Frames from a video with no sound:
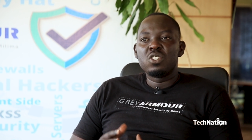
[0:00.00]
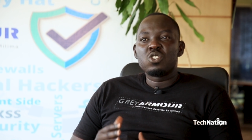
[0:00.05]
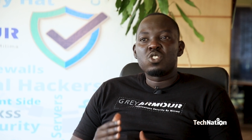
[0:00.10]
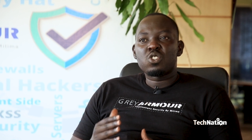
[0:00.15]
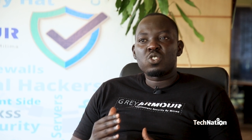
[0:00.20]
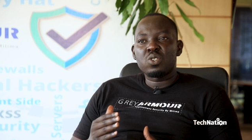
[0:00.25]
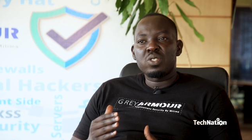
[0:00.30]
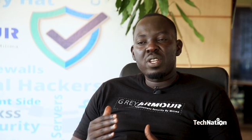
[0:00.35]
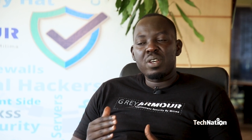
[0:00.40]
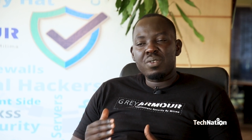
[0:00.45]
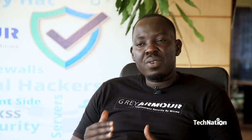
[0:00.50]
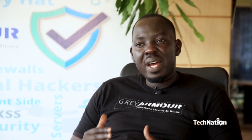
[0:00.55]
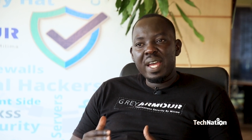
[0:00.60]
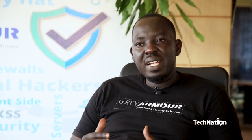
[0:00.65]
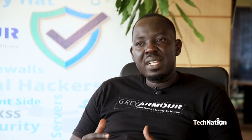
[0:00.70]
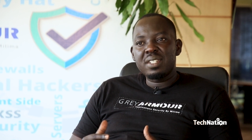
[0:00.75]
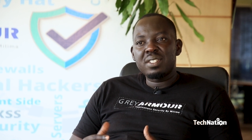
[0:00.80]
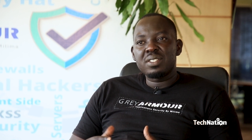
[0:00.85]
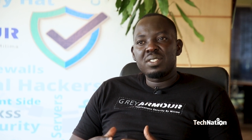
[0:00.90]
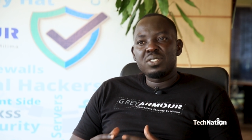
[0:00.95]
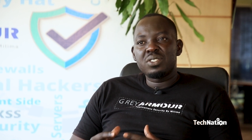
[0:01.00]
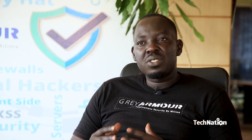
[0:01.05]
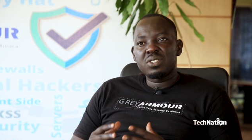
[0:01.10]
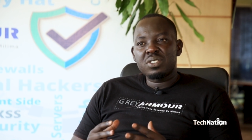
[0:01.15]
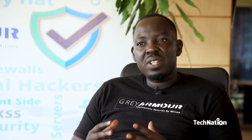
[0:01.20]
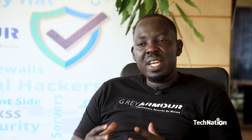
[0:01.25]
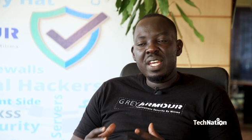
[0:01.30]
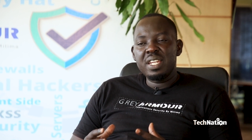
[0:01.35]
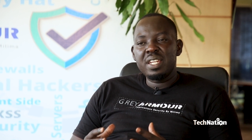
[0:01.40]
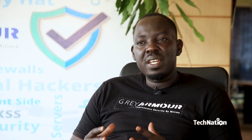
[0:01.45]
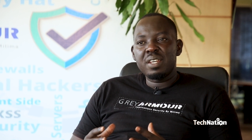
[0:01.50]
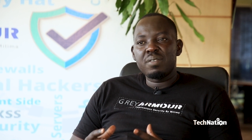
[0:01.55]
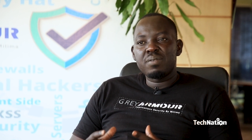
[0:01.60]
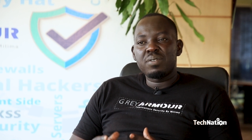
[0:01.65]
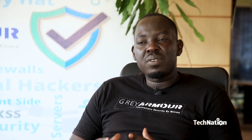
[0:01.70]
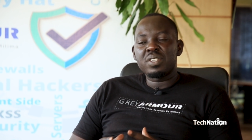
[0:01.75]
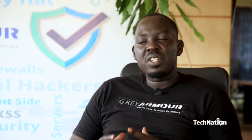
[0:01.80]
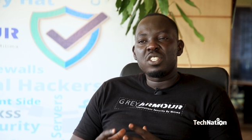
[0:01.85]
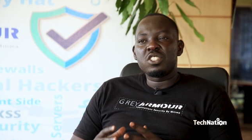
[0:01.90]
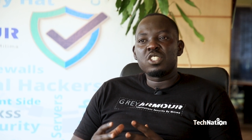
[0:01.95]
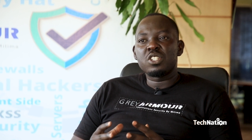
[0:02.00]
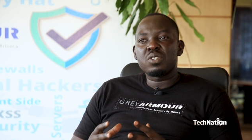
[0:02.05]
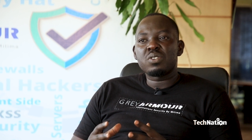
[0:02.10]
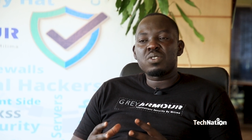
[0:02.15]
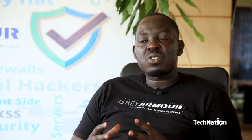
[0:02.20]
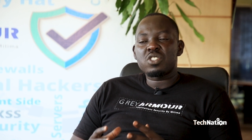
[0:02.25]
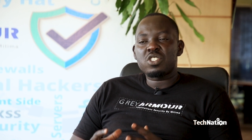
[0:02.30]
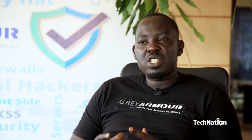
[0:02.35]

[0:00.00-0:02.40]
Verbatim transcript: So the right training for the general